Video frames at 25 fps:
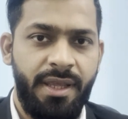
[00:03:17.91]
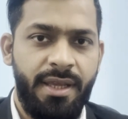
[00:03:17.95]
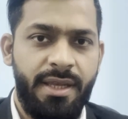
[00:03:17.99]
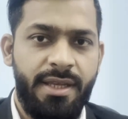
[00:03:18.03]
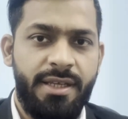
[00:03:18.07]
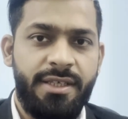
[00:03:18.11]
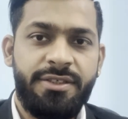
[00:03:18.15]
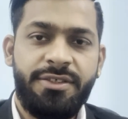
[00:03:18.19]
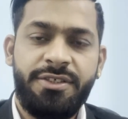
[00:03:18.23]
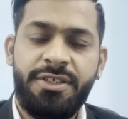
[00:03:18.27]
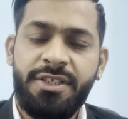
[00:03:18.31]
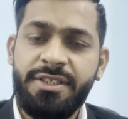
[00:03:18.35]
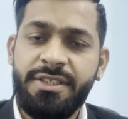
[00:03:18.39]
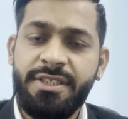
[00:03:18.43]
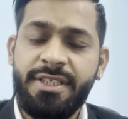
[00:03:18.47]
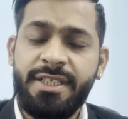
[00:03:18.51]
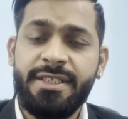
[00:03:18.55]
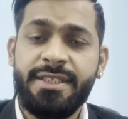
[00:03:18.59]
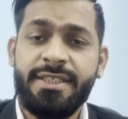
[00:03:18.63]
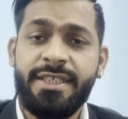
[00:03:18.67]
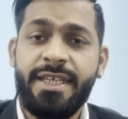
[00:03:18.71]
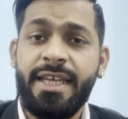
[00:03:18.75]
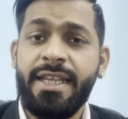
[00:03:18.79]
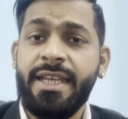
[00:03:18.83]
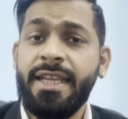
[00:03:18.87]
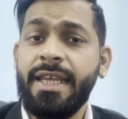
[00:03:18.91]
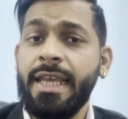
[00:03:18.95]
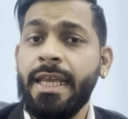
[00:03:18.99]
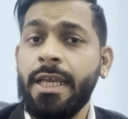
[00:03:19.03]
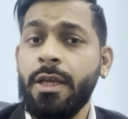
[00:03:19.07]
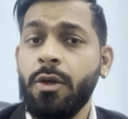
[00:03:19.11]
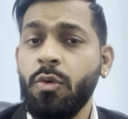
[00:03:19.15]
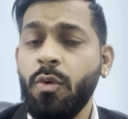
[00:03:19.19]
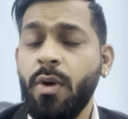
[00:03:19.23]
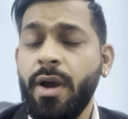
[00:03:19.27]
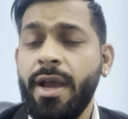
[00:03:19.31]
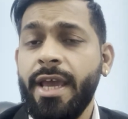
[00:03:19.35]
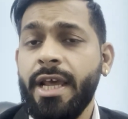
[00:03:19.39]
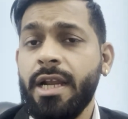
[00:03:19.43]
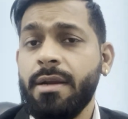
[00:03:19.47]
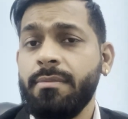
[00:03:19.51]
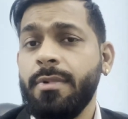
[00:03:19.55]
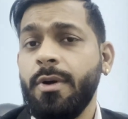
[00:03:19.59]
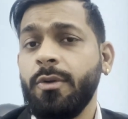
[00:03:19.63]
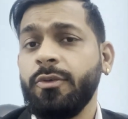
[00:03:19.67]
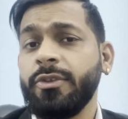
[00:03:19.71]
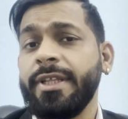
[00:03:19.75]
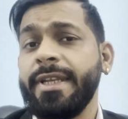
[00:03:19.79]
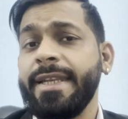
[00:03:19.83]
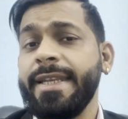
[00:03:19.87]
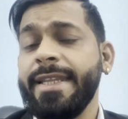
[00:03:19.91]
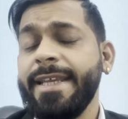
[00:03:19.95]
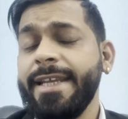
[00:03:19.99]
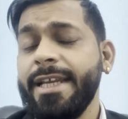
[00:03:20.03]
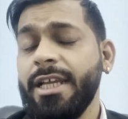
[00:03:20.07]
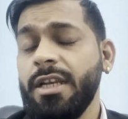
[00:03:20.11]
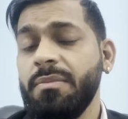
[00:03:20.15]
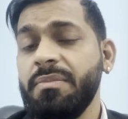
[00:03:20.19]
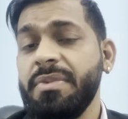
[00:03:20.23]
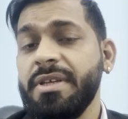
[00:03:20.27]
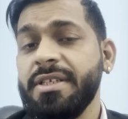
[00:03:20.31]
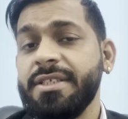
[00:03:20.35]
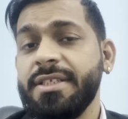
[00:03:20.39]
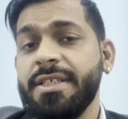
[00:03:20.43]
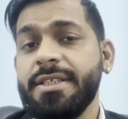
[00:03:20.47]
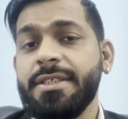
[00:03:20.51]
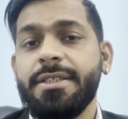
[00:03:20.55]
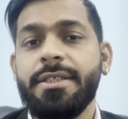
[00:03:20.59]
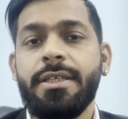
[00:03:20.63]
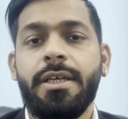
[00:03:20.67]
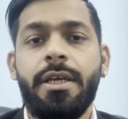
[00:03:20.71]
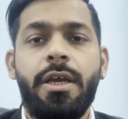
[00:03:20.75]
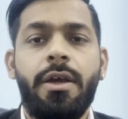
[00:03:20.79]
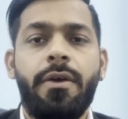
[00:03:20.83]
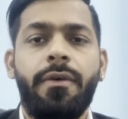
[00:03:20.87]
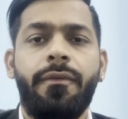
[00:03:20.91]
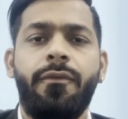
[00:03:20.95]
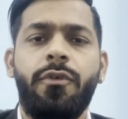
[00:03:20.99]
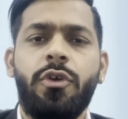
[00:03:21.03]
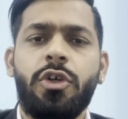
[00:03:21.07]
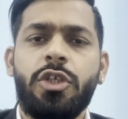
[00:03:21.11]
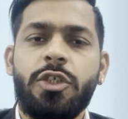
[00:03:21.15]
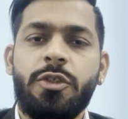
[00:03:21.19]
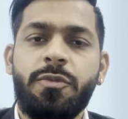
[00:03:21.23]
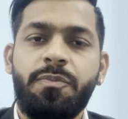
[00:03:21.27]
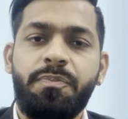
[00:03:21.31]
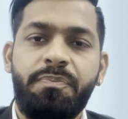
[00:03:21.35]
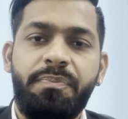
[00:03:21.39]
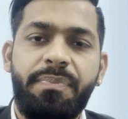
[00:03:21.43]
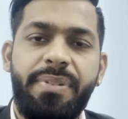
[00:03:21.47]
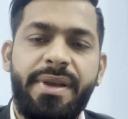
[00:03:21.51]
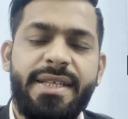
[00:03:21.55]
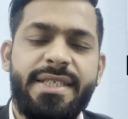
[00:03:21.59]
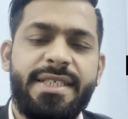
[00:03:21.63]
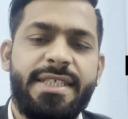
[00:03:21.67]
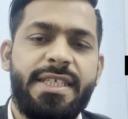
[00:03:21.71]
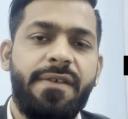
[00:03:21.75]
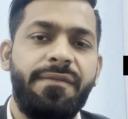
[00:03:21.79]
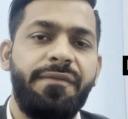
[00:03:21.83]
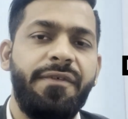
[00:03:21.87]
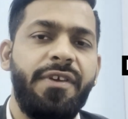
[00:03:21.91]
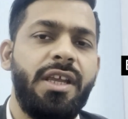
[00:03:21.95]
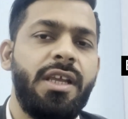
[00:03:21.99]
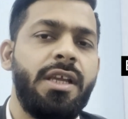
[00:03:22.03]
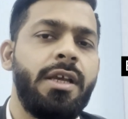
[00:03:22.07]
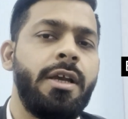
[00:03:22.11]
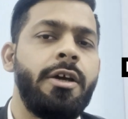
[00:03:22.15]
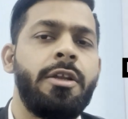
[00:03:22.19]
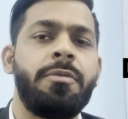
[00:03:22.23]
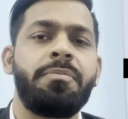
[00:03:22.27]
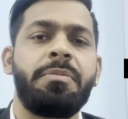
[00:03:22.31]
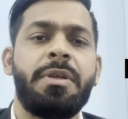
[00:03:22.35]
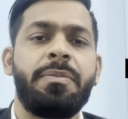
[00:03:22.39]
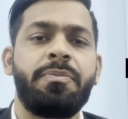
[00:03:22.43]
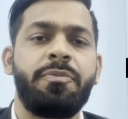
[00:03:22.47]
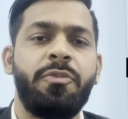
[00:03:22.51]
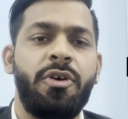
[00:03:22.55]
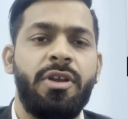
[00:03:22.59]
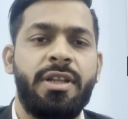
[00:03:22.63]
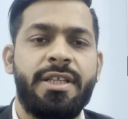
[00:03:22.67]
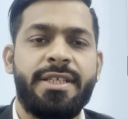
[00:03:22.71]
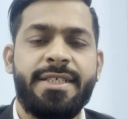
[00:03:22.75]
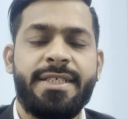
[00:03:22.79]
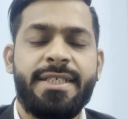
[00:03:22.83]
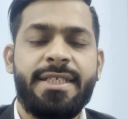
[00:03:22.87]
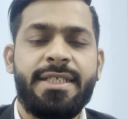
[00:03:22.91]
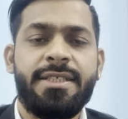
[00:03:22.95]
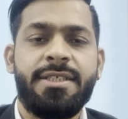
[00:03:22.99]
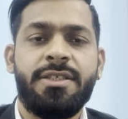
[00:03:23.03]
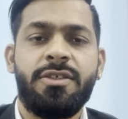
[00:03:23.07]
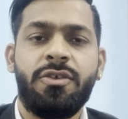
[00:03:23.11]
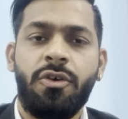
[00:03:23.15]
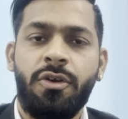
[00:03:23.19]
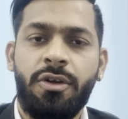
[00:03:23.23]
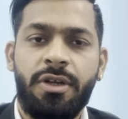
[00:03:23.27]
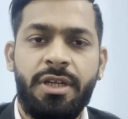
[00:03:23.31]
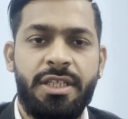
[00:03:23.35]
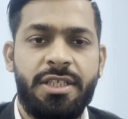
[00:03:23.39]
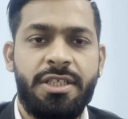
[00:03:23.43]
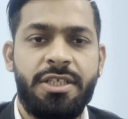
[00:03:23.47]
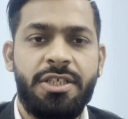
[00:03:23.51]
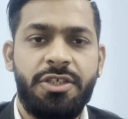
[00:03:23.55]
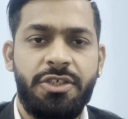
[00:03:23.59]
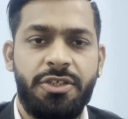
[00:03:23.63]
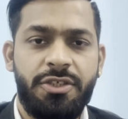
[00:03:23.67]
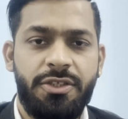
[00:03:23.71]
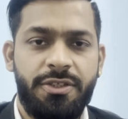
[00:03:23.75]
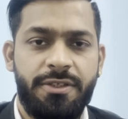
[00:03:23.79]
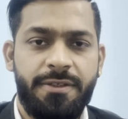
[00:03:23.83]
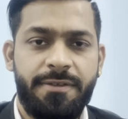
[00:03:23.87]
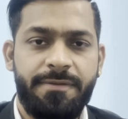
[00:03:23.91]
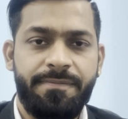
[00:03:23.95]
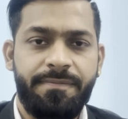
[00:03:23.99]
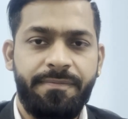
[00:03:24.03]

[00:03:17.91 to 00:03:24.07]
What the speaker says: Citizens can inquire about the legal basis for specific government policies or decisions.